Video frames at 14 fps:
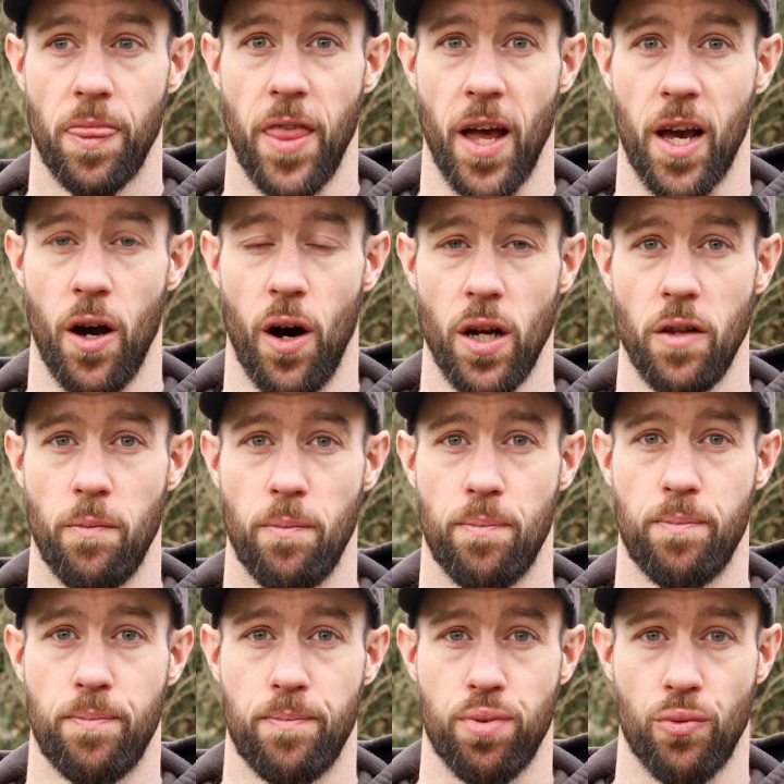they're kind of
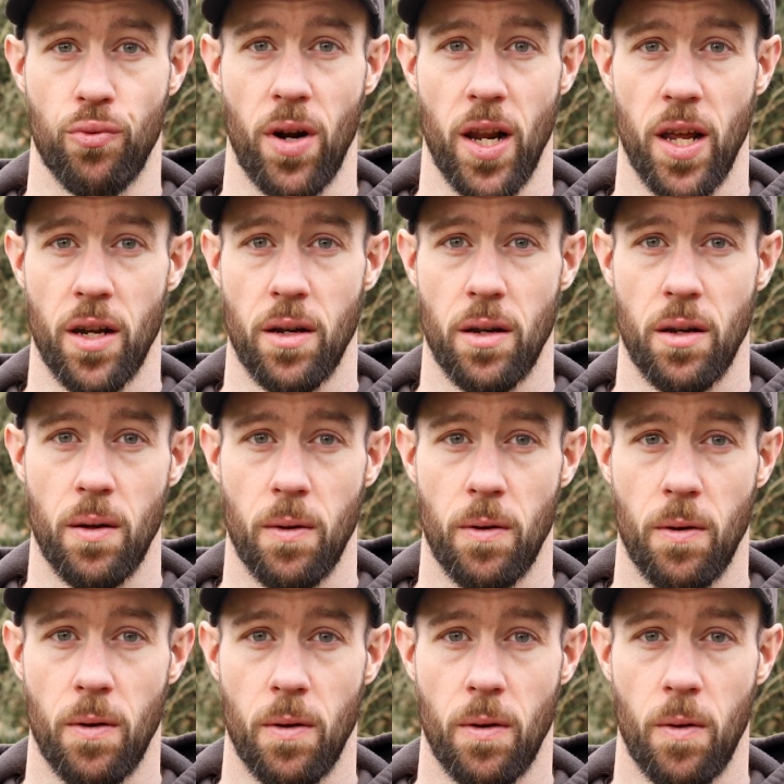brilliant,
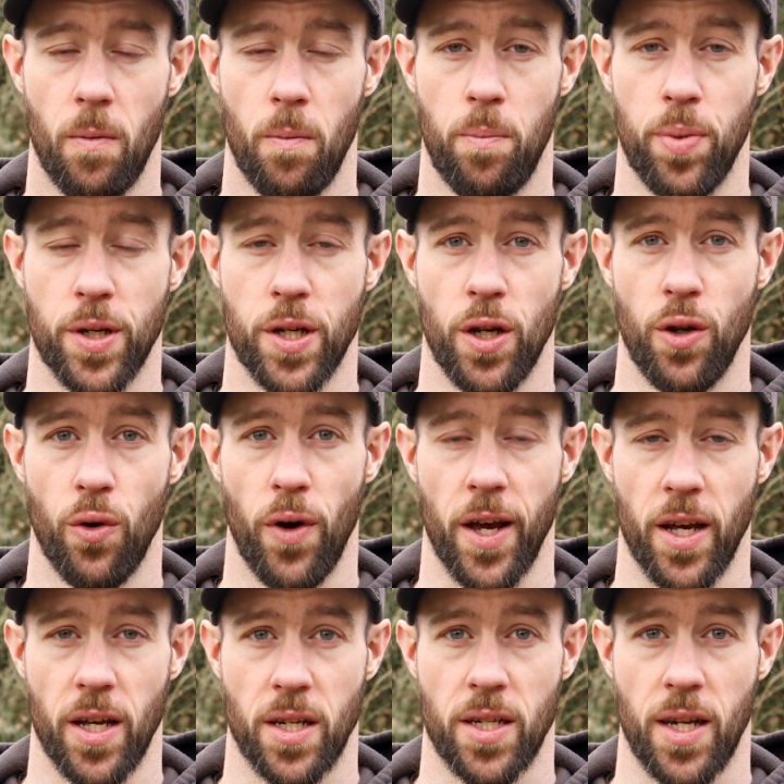but annoying
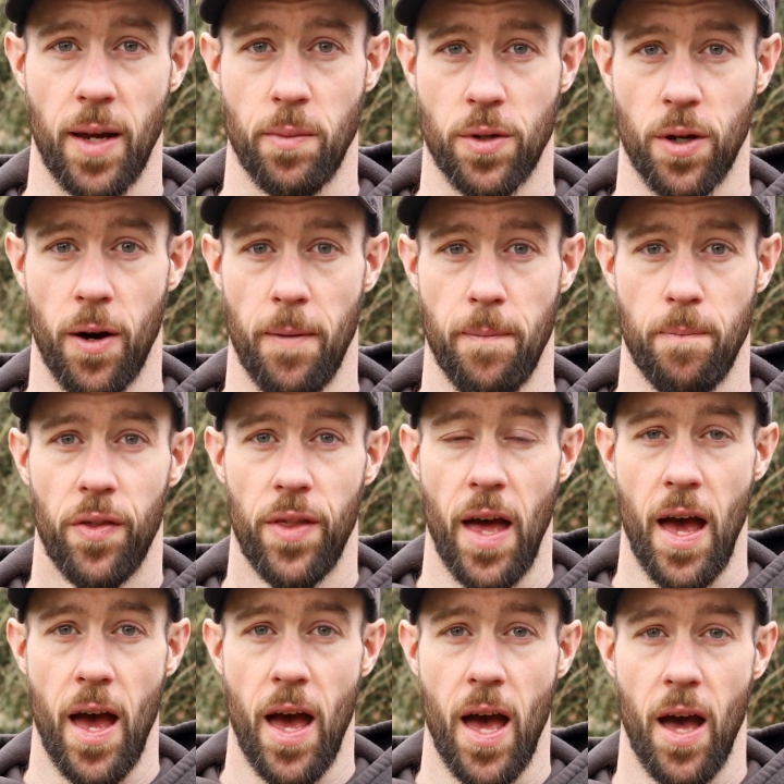at the same time.
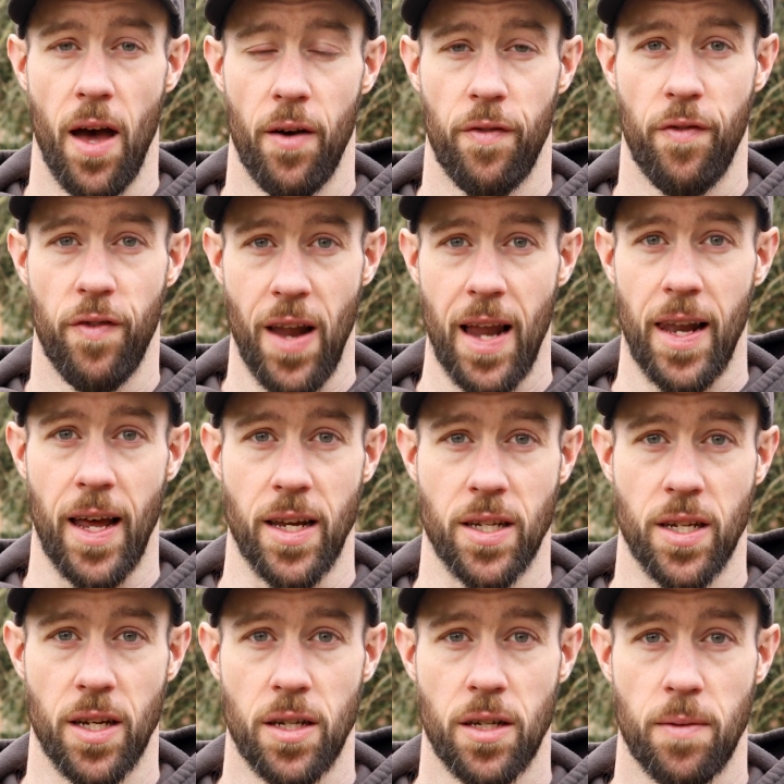They're flat
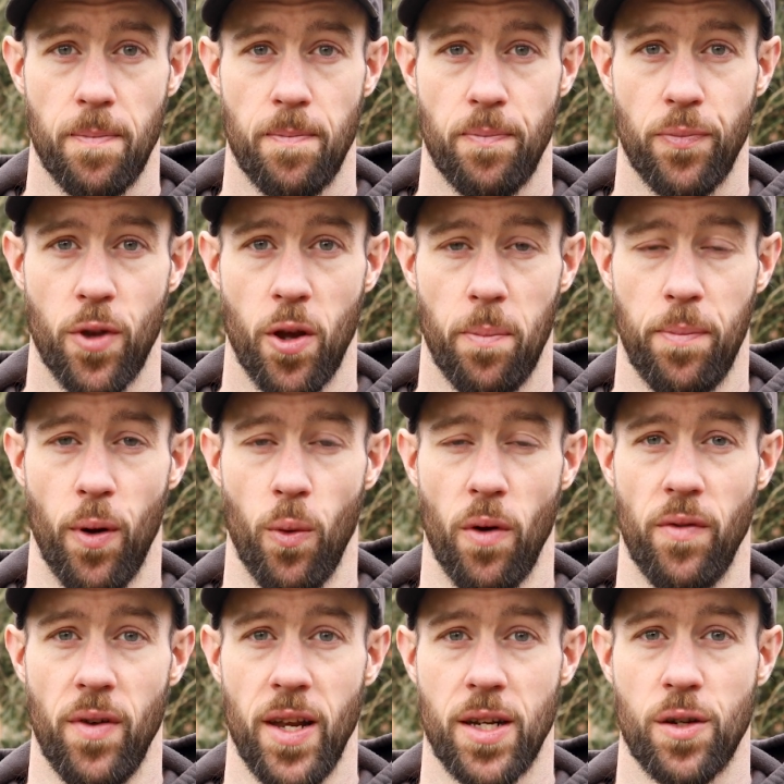laces, but
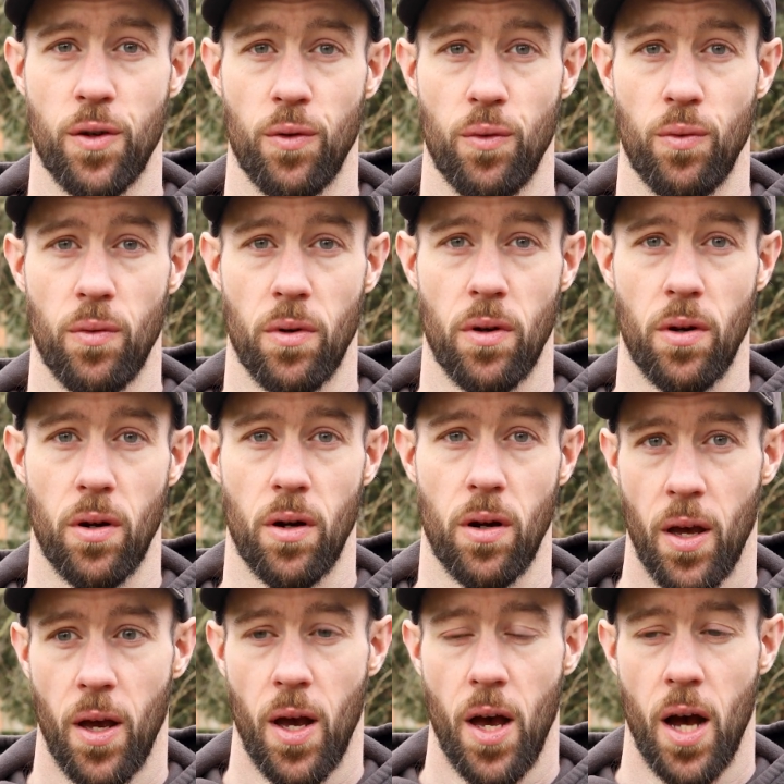with little,
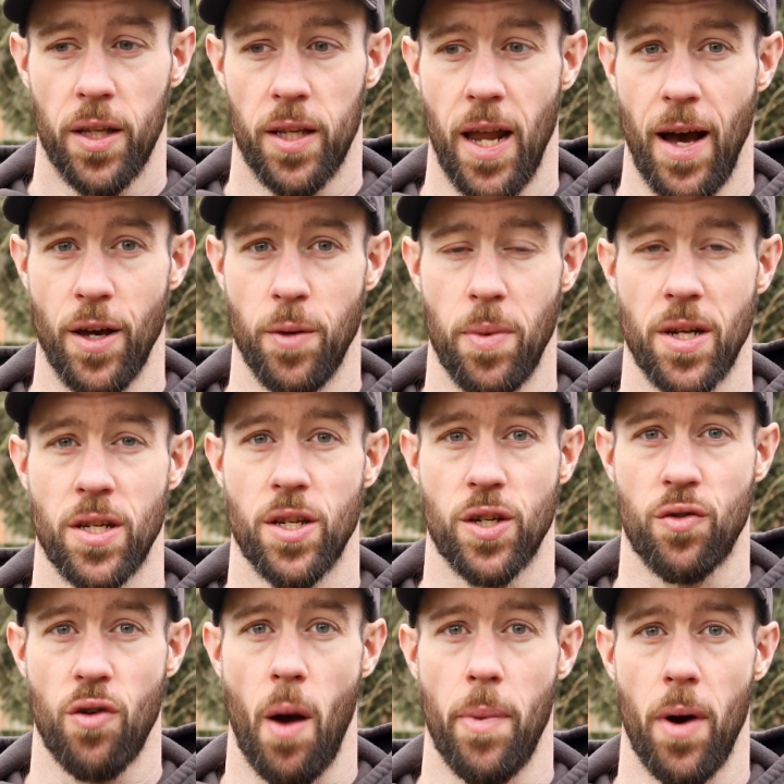I don't know how you best
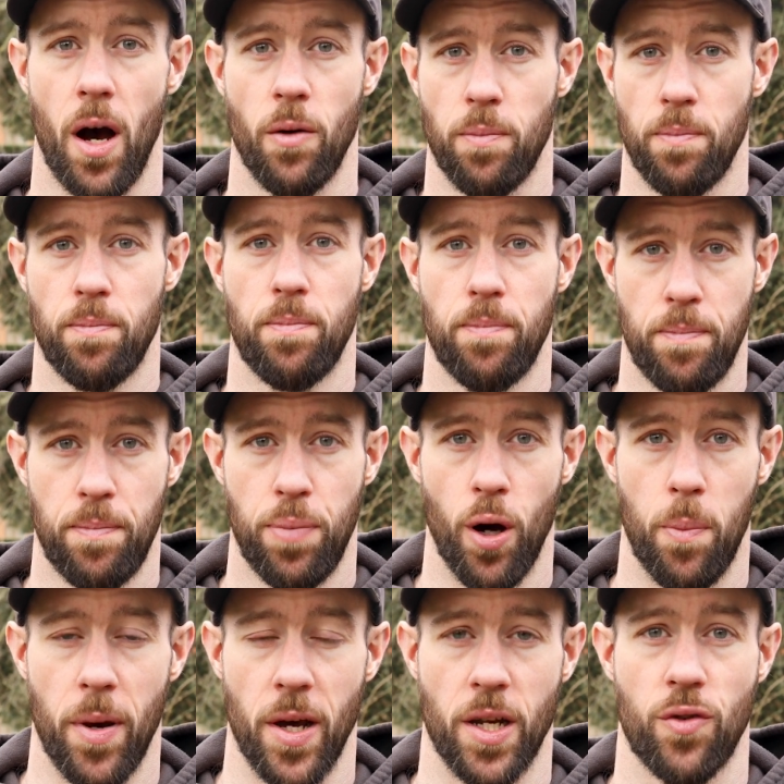describe it. I'll put a
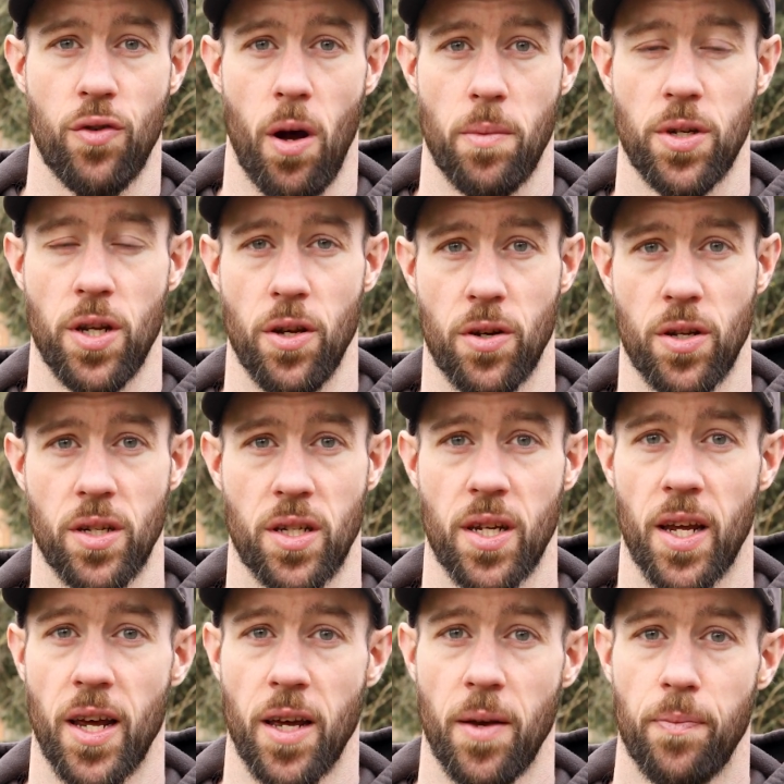picture up so you can
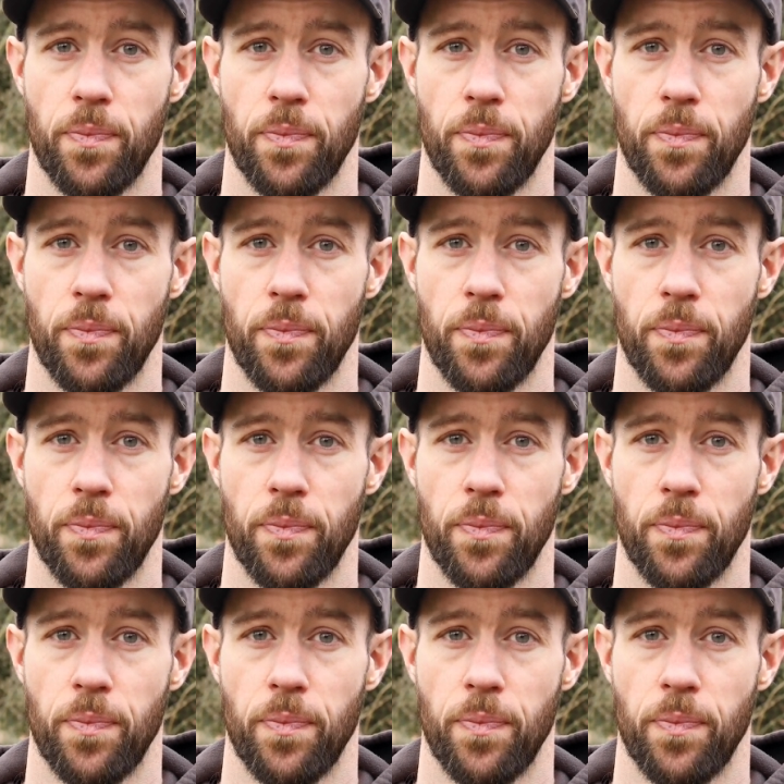see.